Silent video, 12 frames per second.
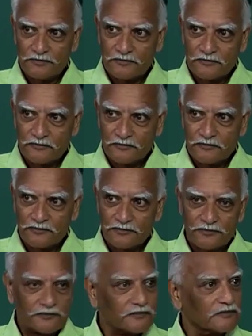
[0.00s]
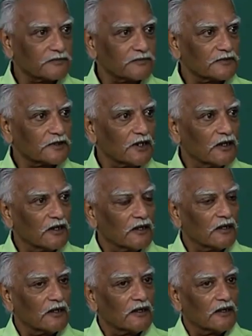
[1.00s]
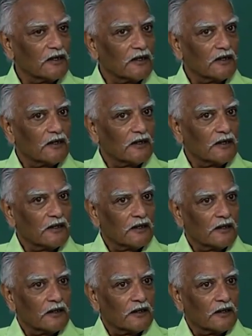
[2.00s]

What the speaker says: [no speech]